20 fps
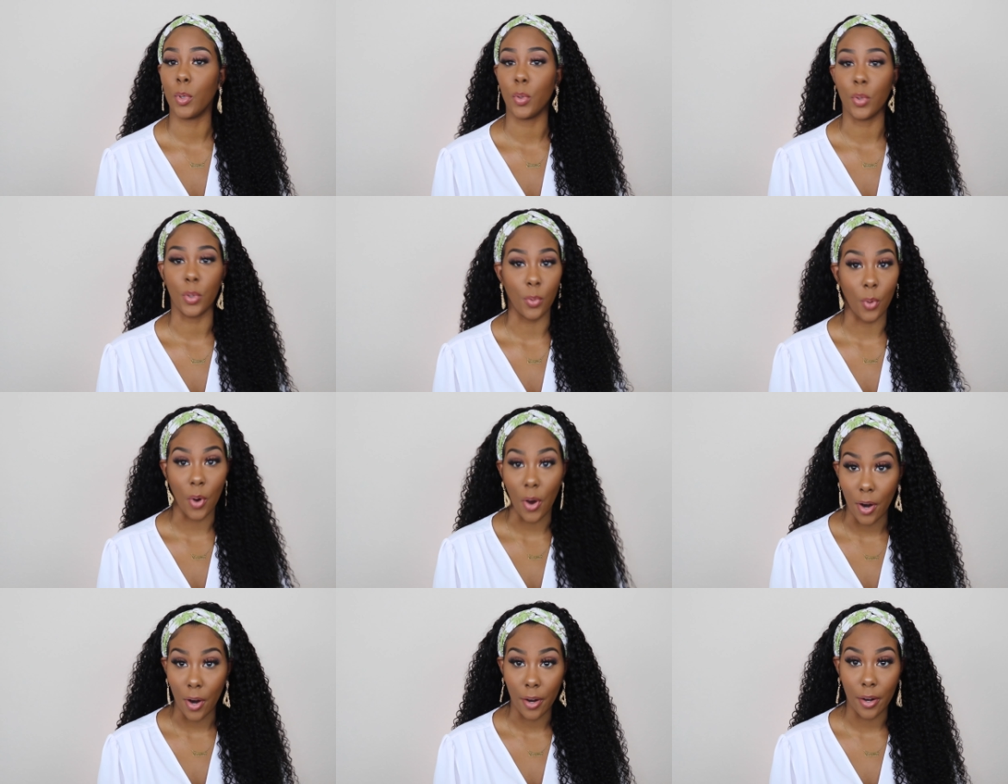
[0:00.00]
you
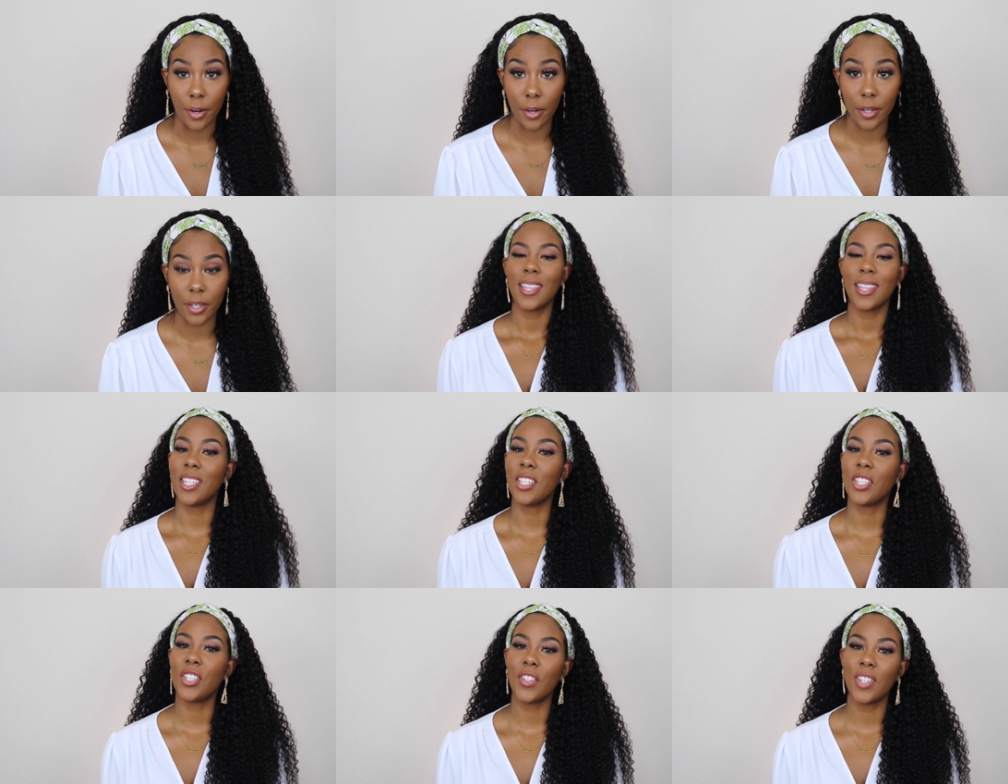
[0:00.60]
are.
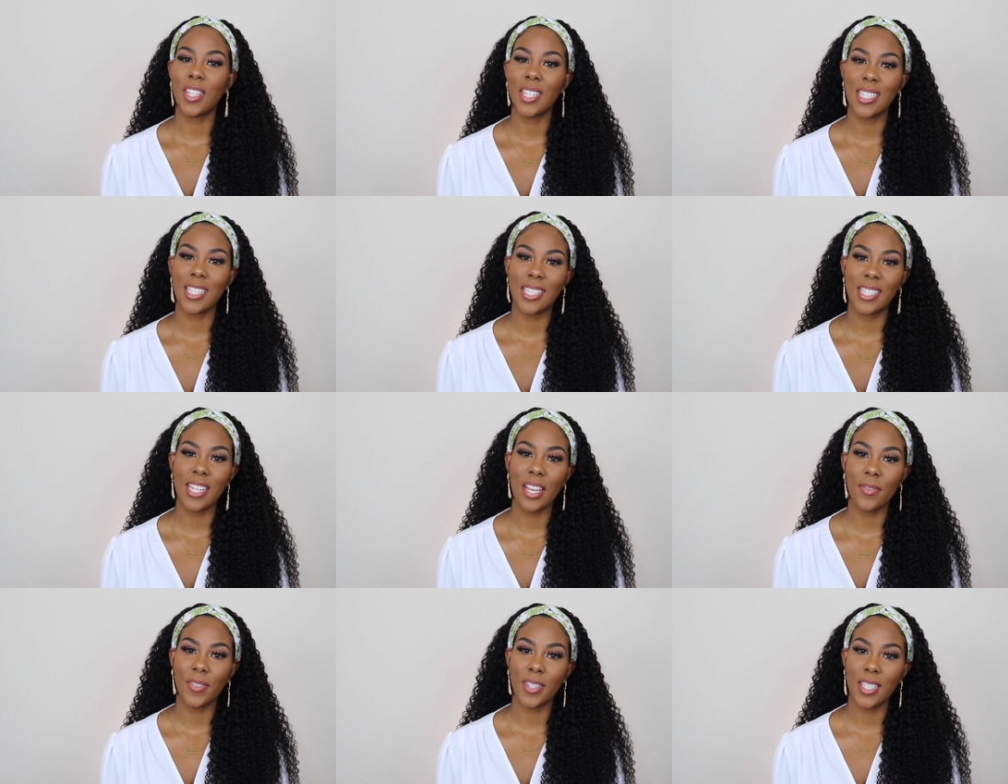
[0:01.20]
This unit is
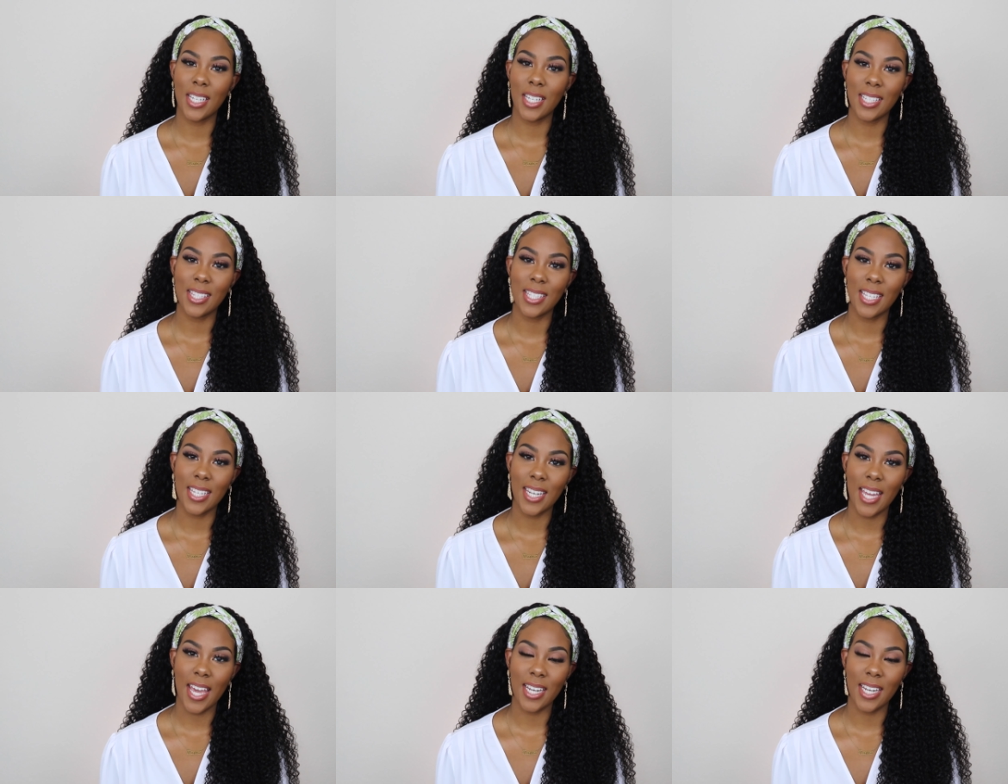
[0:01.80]
definitely a
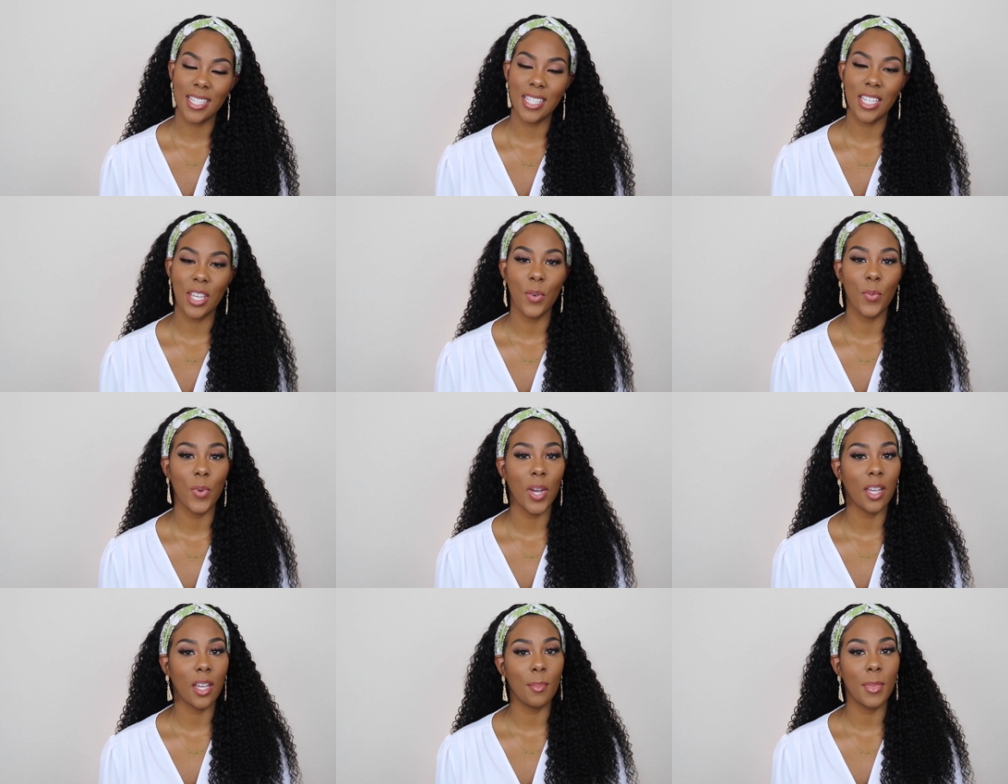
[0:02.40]
10 out of 10
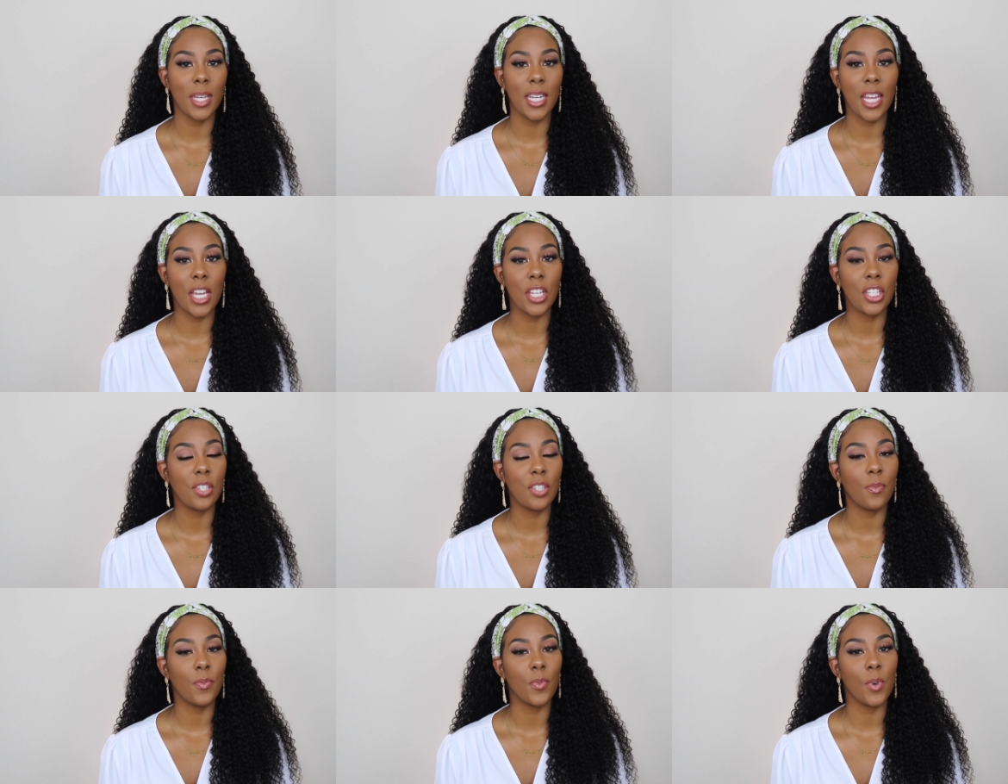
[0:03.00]

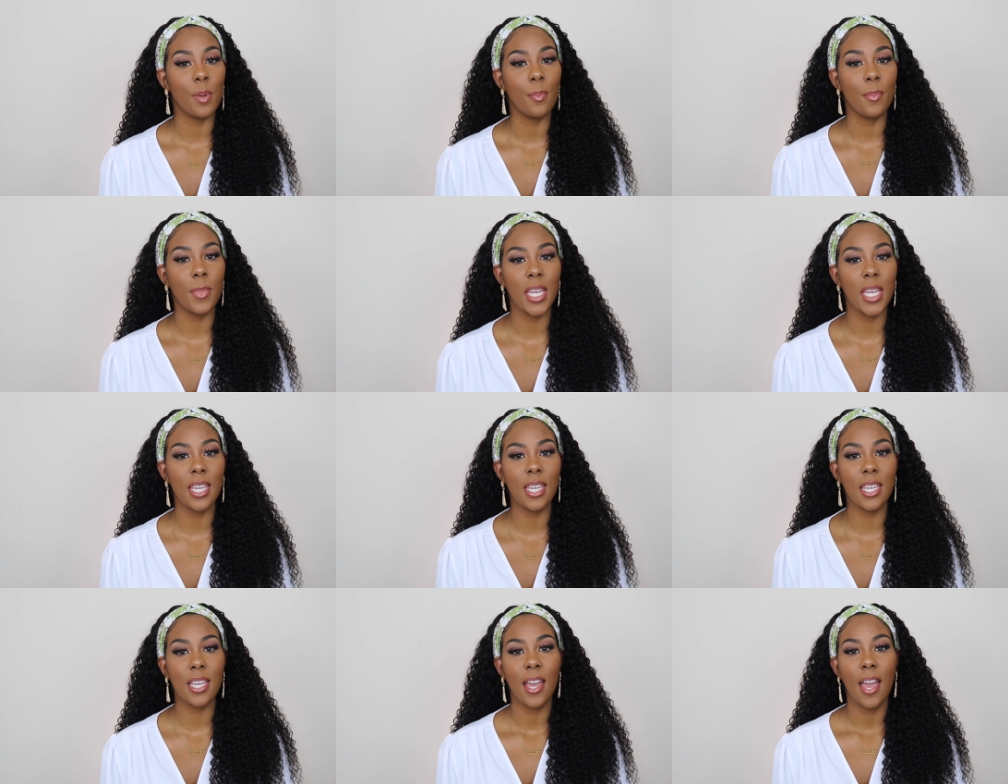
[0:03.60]
recommendation from
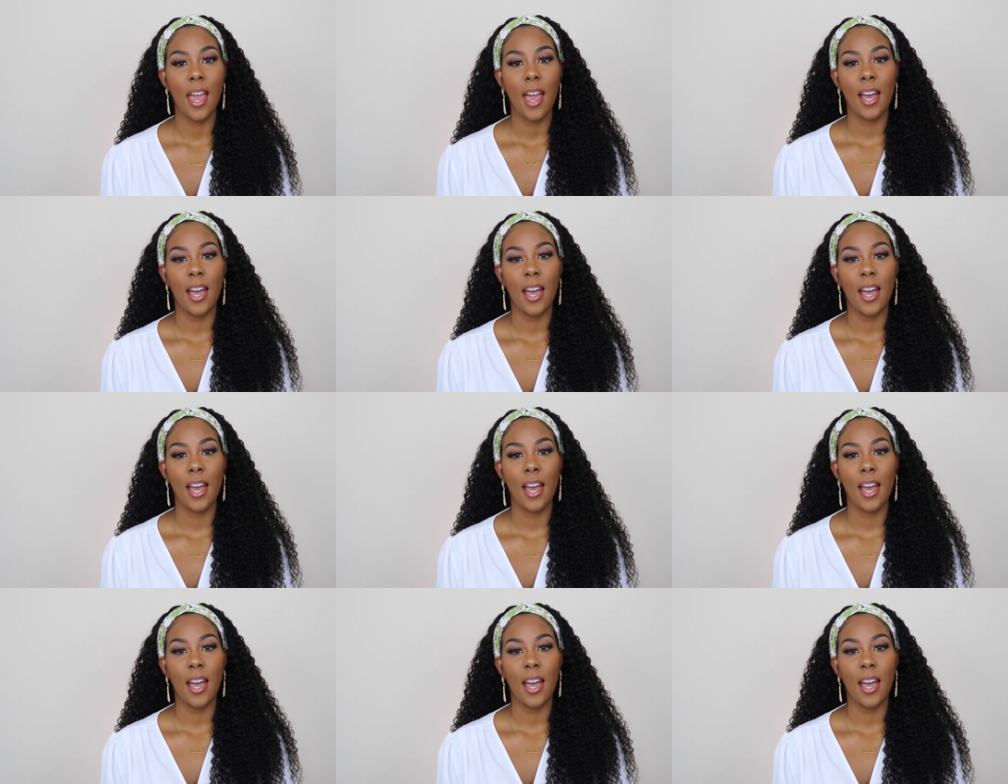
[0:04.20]
me.